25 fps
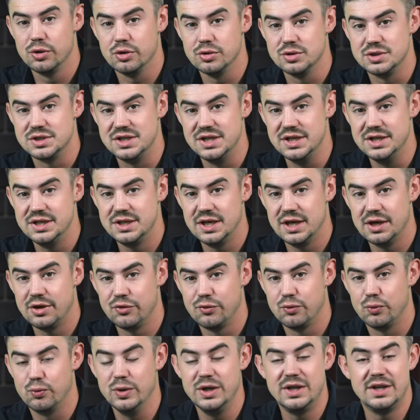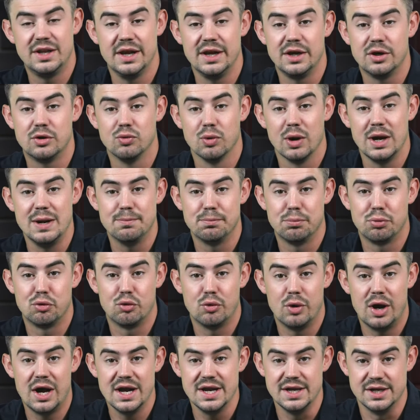those details, we take great
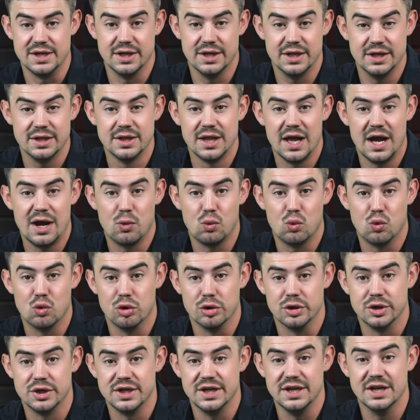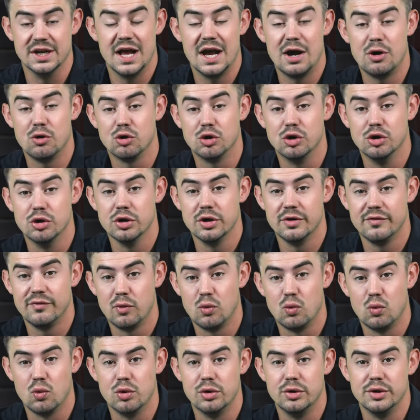pride in that warranty and how good of a
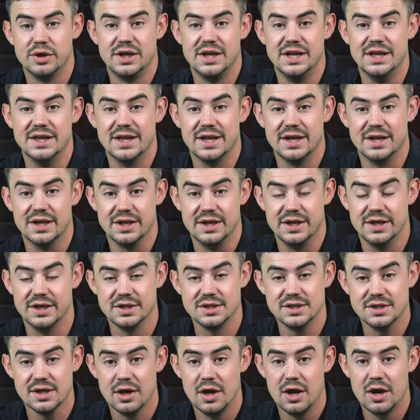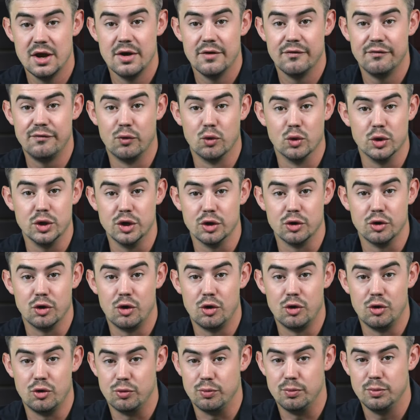warranty that it is for your
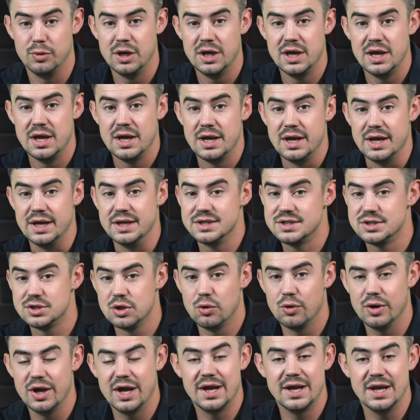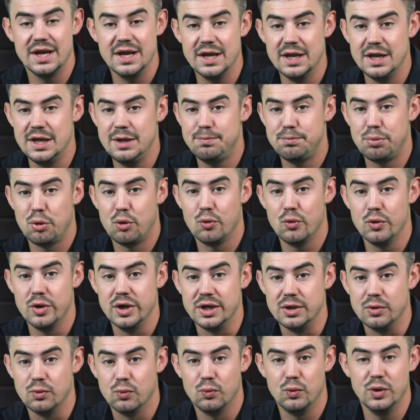home. And so at any
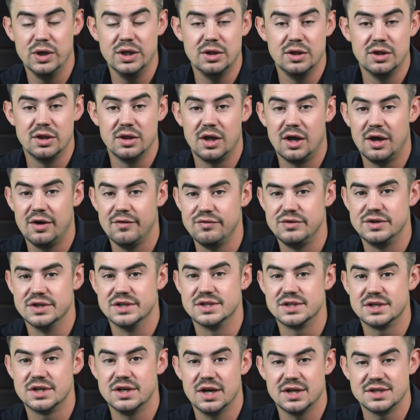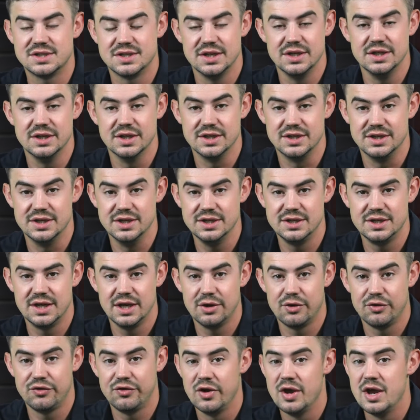point, we love discussing the
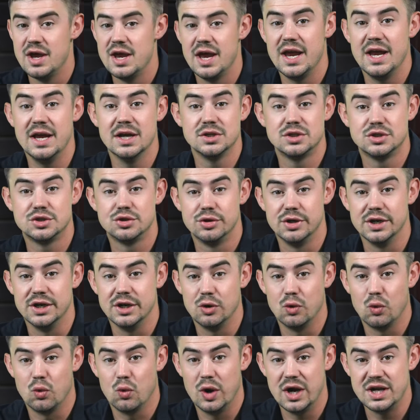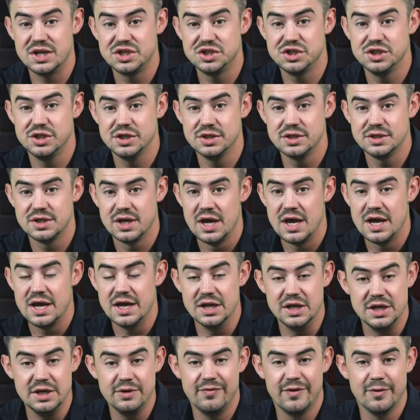details, answering questions,
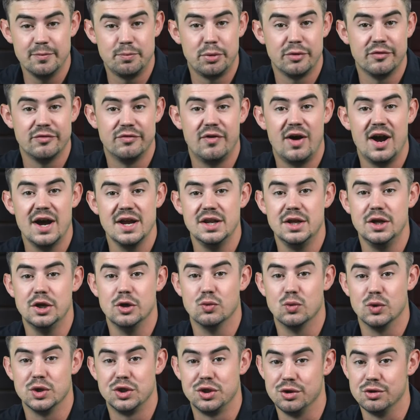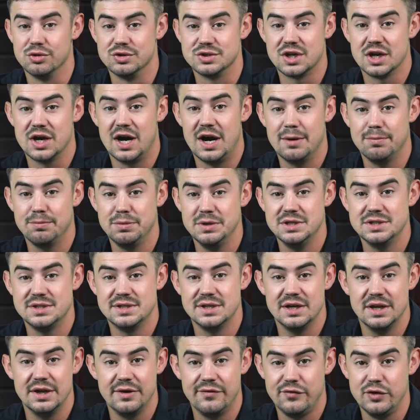and even providing you with those
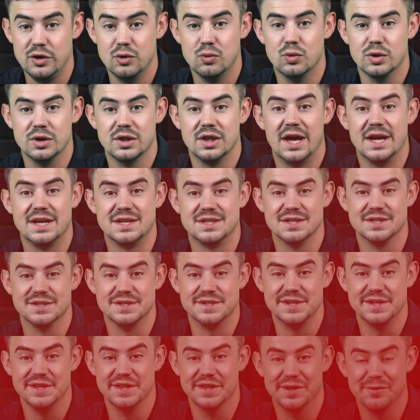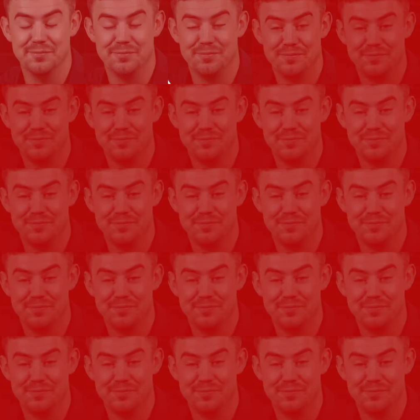copies if you would like to see them.